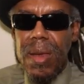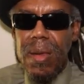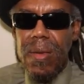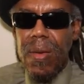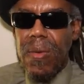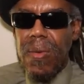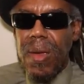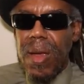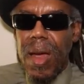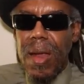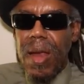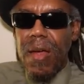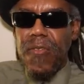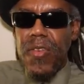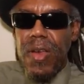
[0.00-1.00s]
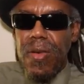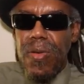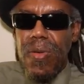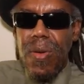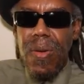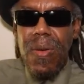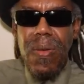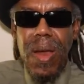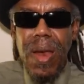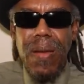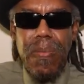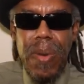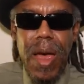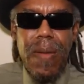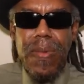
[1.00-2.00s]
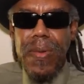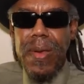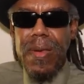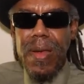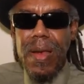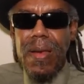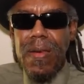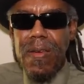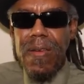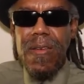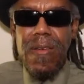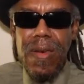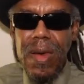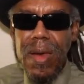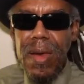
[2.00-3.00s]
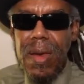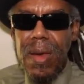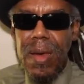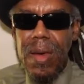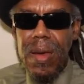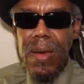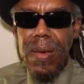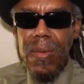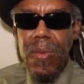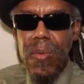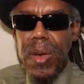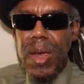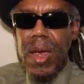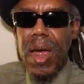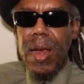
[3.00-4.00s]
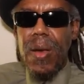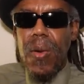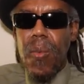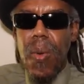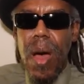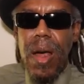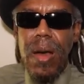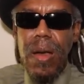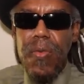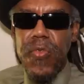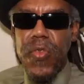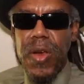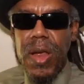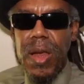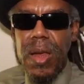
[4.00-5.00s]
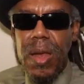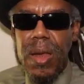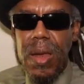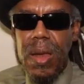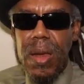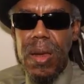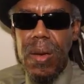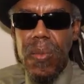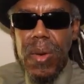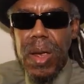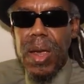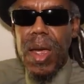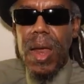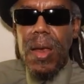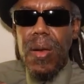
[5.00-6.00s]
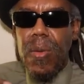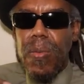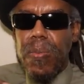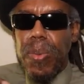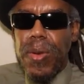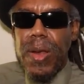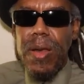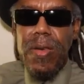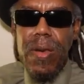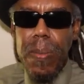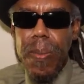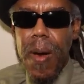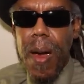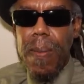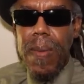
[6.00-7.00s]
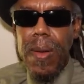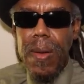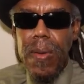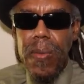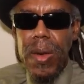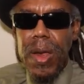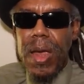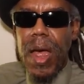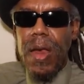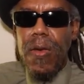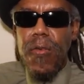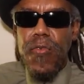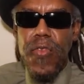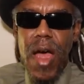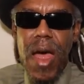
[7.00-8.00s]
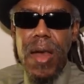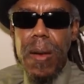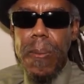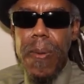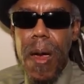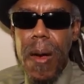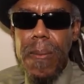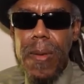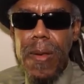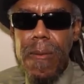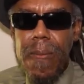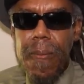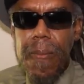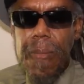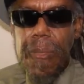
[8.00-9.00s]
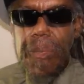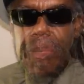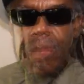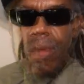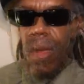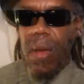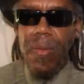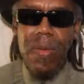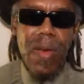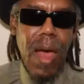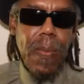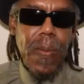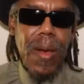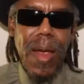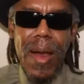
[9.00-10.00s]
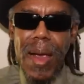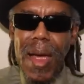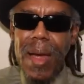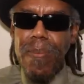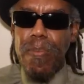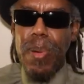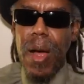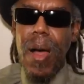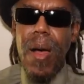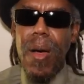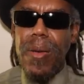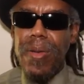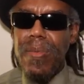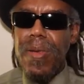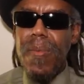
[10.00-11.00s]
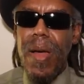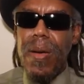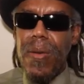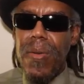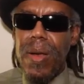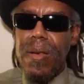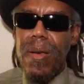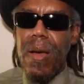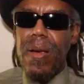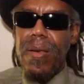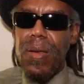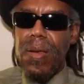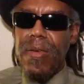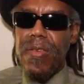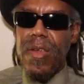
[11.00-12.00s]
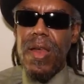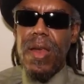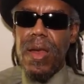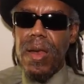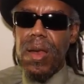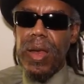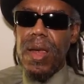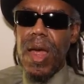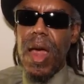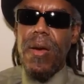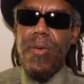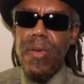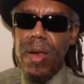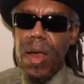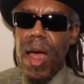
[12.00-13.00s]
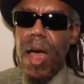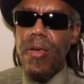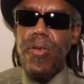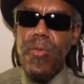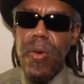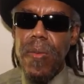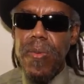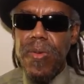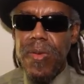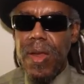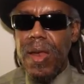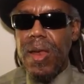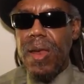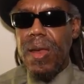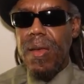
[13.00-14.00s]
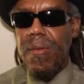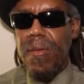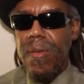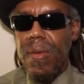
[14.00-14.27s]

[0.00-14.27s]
So I'm not finna do no whole lot of Bible intelligence shit. we ain't got no water in Flint. We ain't got no police department. We ain't got no fire department. On top of that, I got balls. I'm talking about going talking to the Senate and the Congress and the House of Representatives.